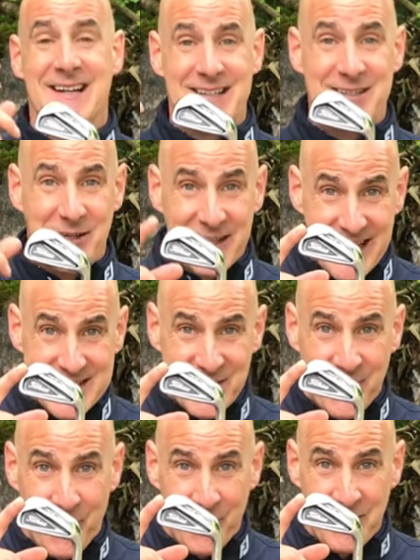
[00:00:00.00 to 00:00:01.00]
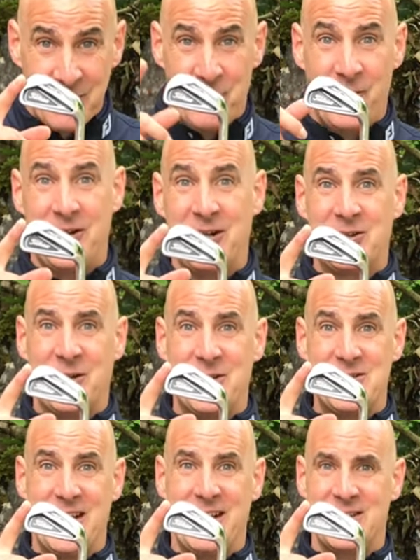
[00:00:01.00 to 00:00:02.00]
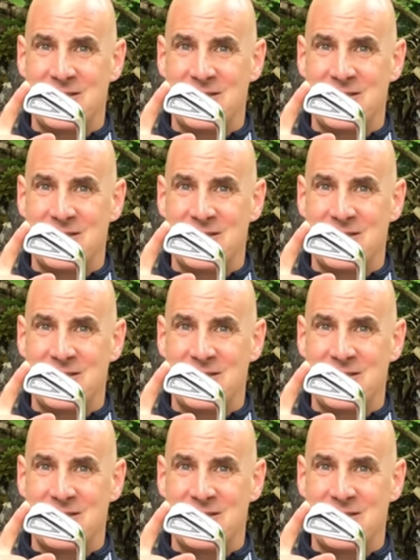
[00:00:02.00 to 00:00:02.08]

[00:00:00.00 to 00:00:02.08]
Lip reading: Nearly gets a hole in one on 13 on